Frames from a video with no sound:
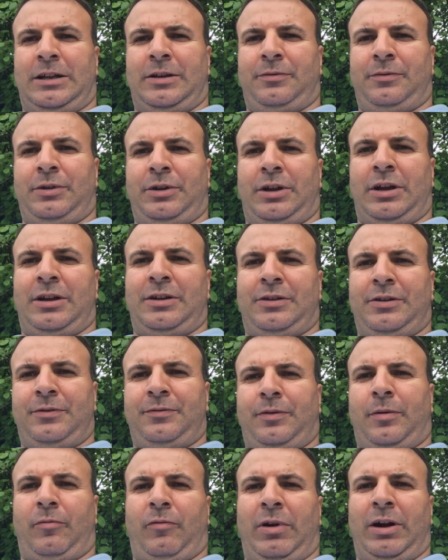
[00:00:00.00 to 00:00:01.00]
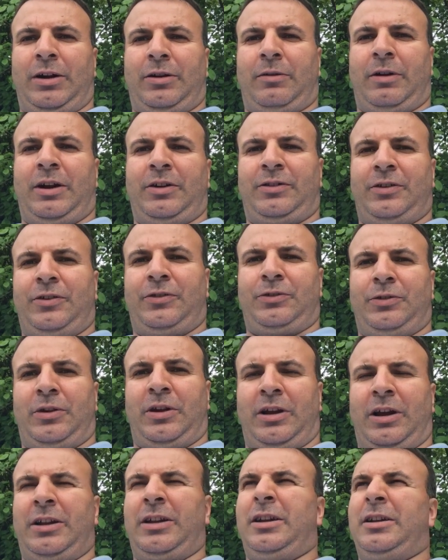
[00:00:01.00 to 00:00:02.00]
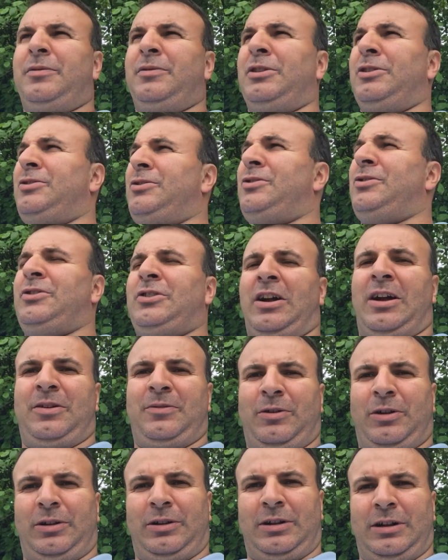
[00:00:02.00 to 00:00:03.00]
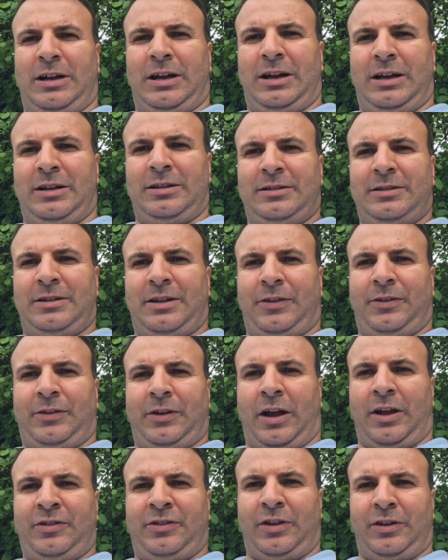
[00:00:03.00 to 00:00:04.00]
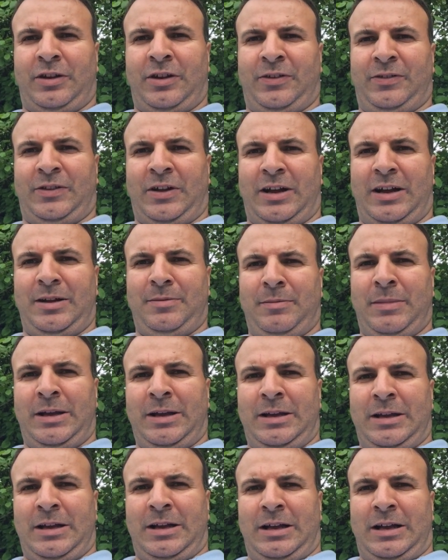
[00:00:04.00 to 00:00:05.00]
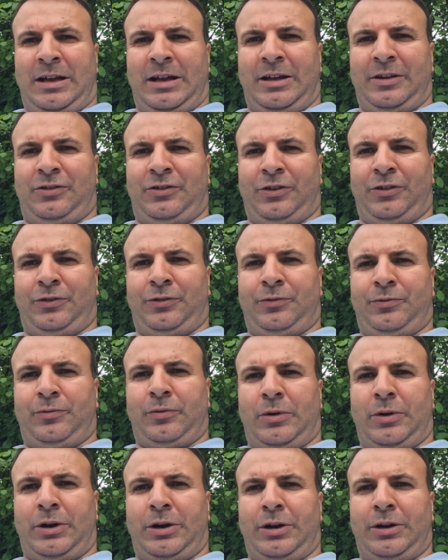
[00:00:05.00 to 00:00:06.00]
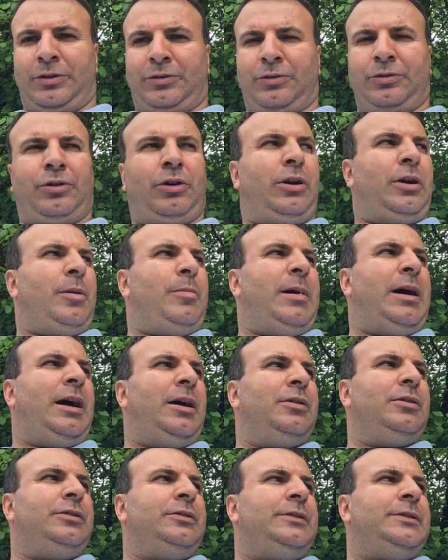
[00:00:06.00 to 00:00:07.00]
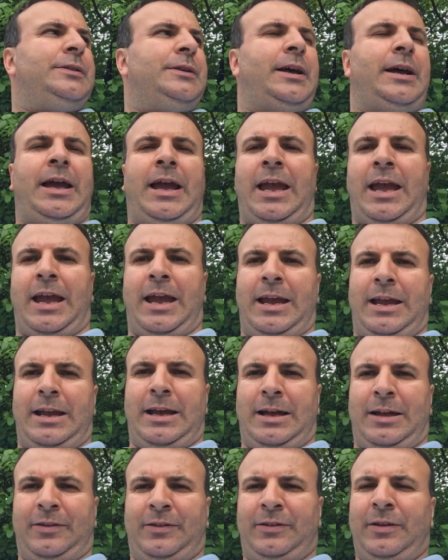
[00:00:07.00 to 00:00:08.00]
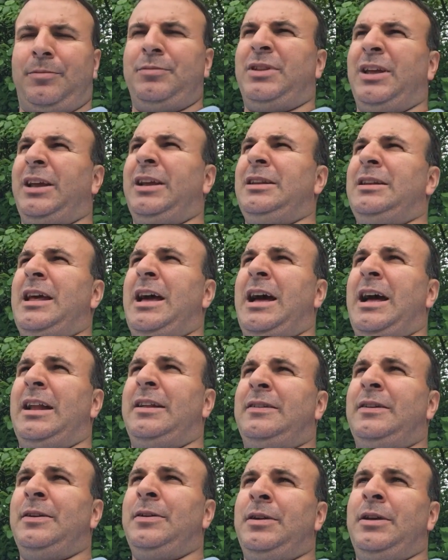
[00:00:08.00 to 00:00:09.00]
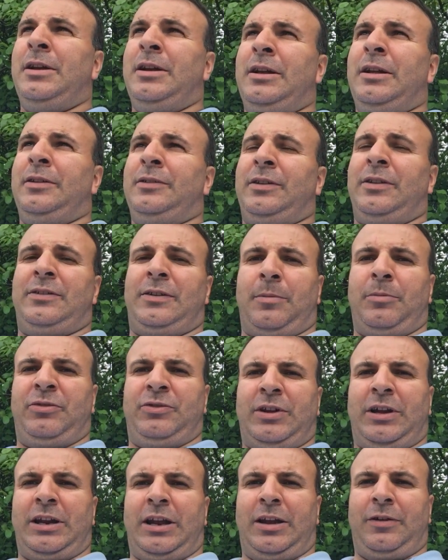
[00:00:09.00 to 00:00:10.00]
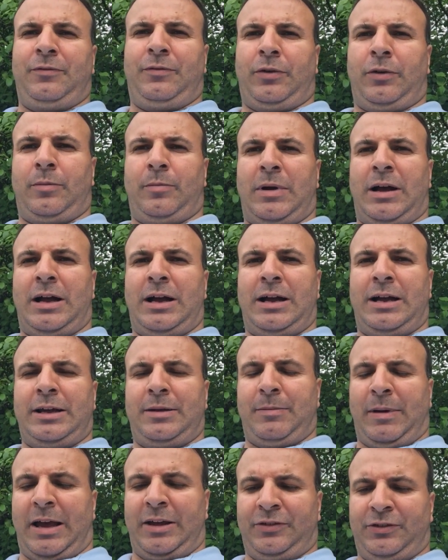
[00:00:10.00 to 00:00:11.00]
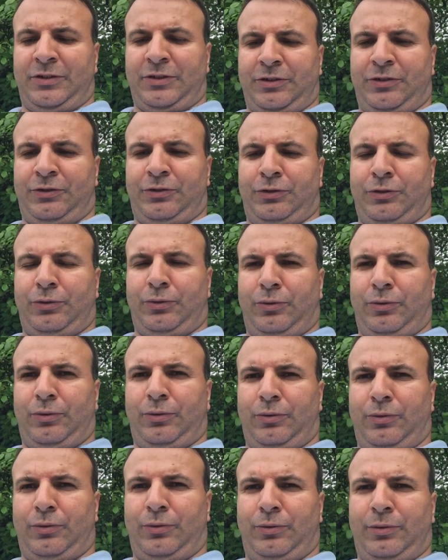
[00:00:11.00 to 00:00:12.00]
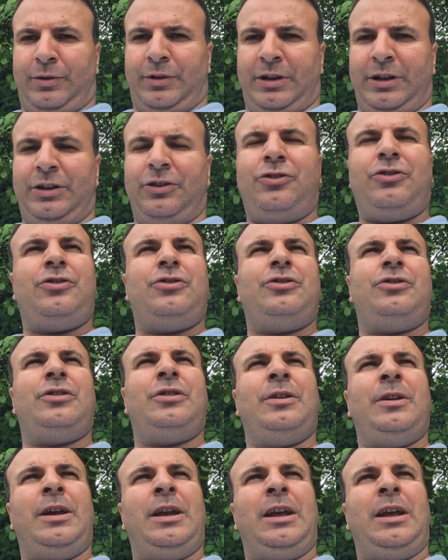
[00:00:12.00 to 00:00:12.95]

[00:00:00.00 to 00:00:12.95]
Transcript: we enter from one crisis to the other, which I will not discuss at this time. I just wanted to talk about a something that, since I'm studying for my master's to teach,